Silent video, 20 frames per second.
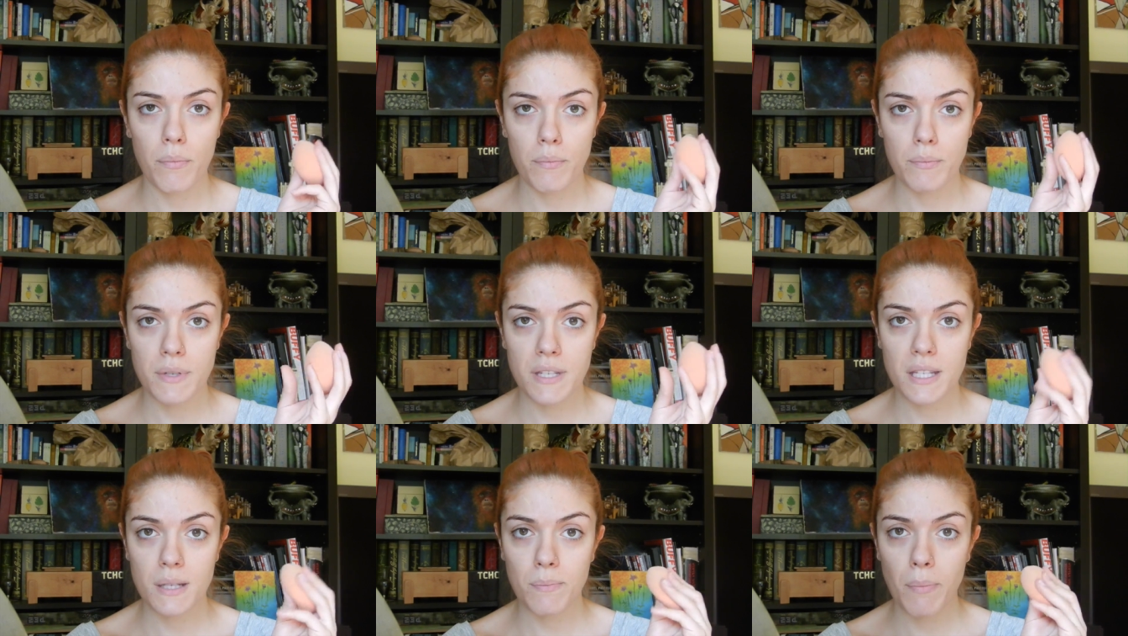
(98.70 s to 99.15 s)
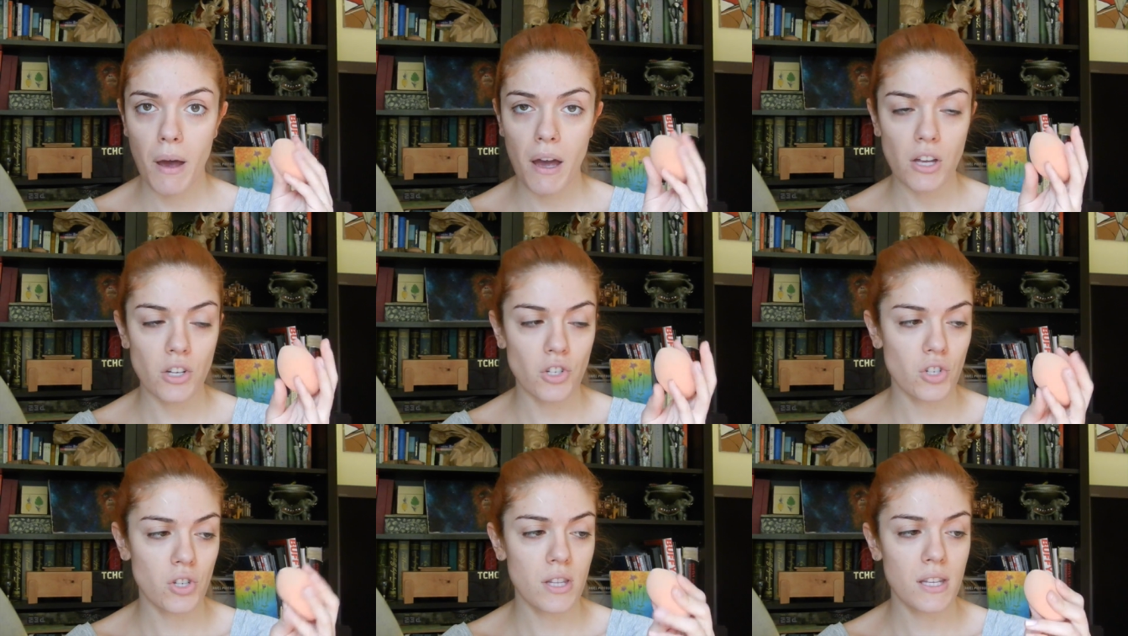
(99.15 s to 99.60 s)

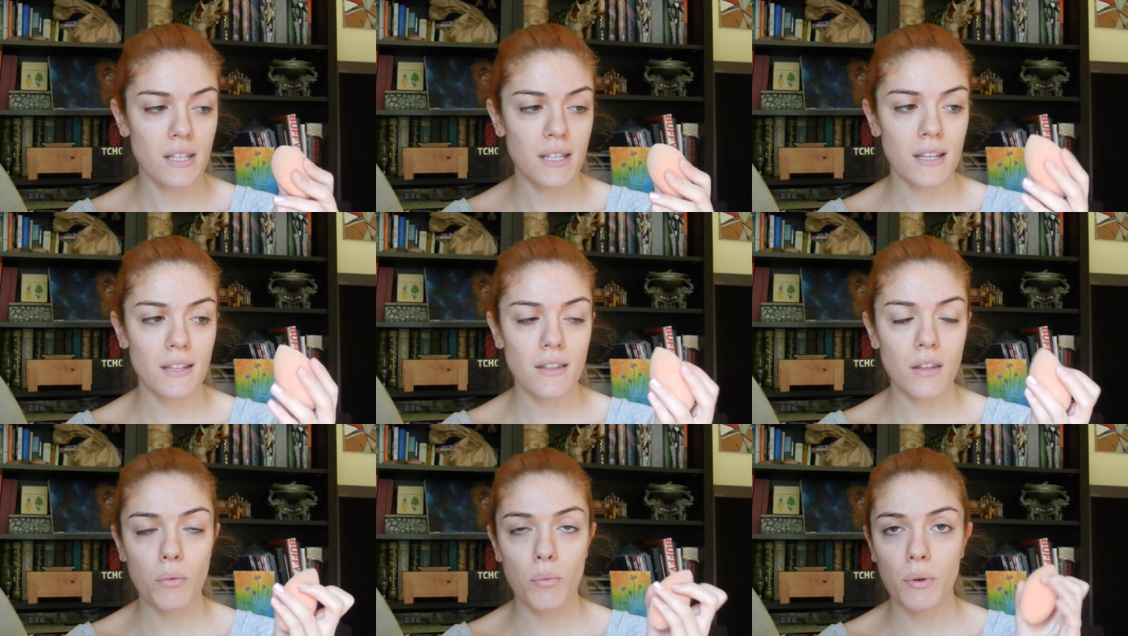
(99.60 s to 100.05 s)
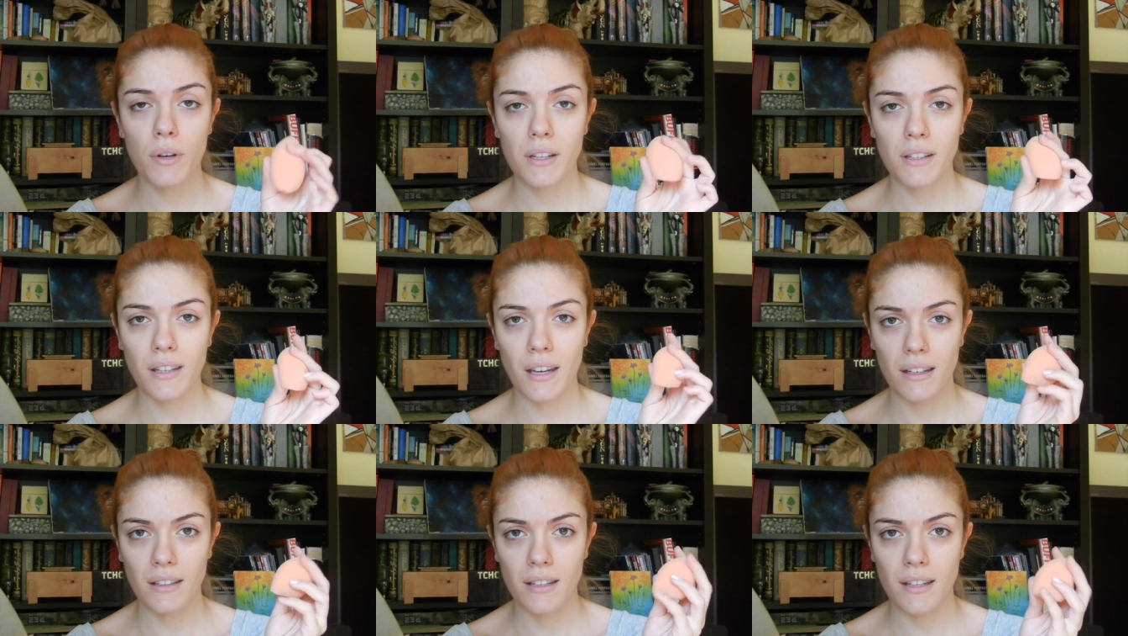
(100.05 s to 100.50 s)
sponge. This is the Real
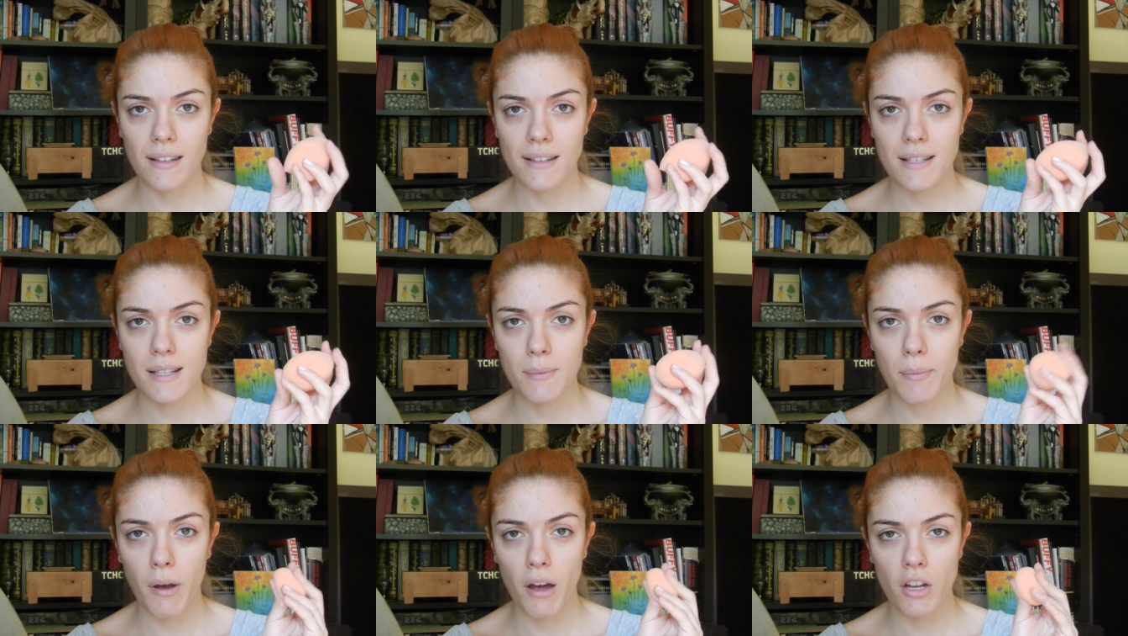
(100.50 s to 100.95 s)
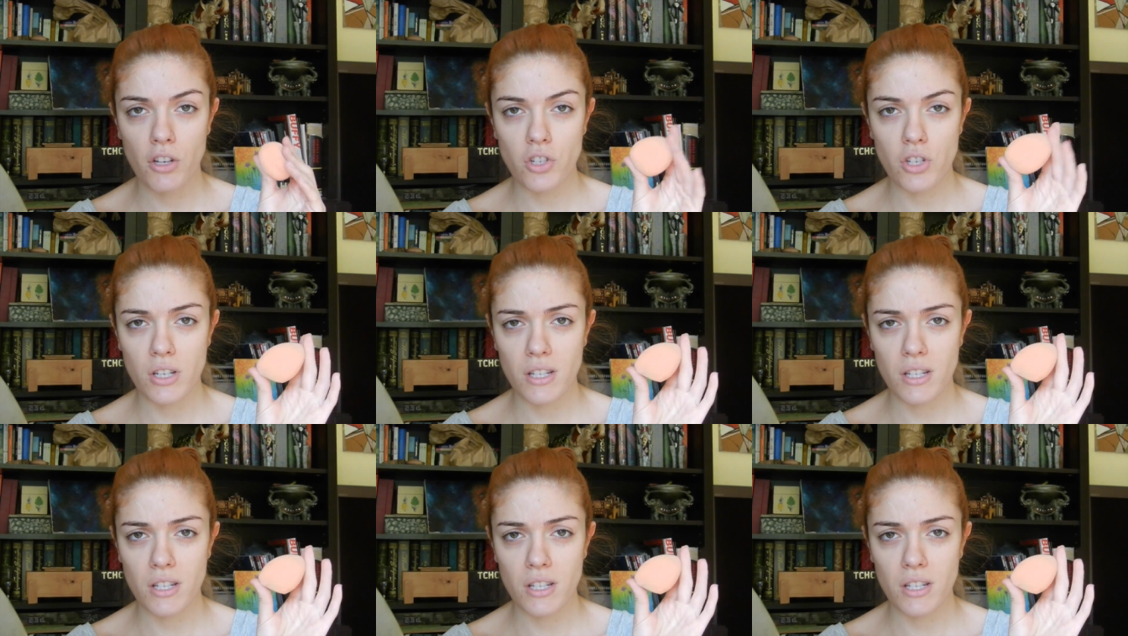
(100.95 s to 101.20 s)
Techniques sponge.